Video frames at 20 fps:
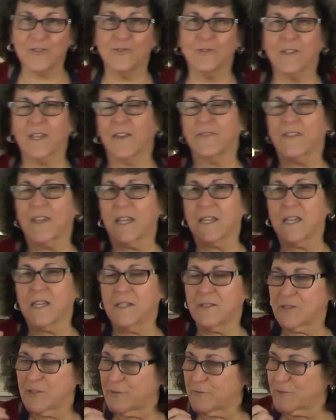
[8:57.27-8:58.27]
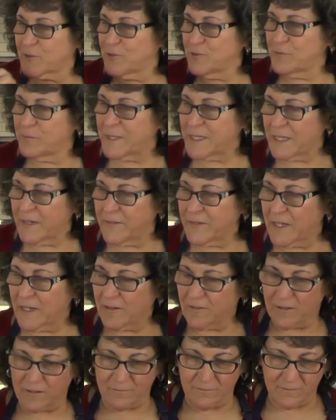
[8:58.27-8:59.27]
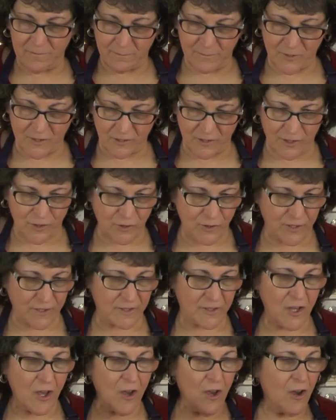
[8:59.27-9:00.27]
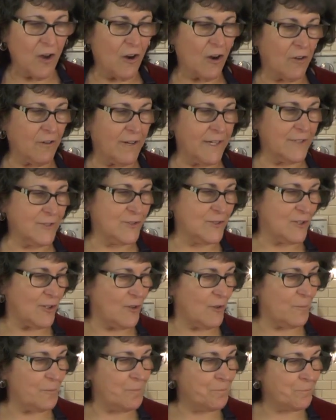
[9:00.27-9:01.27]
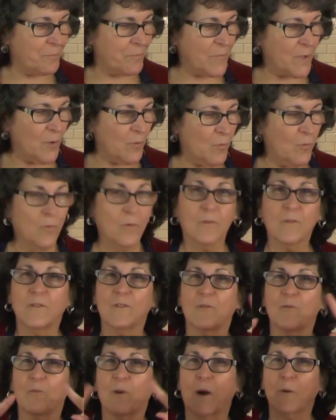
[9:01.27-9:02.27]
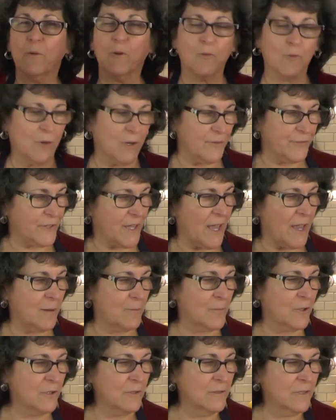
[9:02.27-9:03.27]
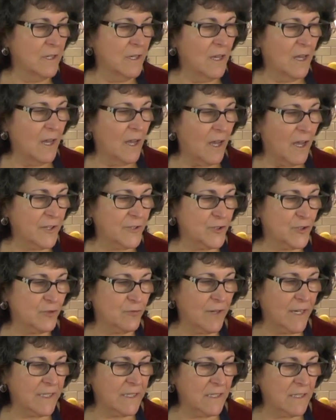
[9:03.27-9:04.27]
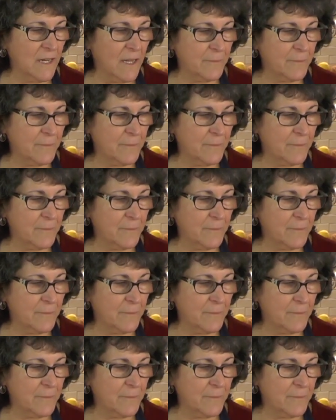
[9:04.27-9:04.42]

it. You get that hint of cumin in there. Delicious. All right, so while we were off camera, I shredded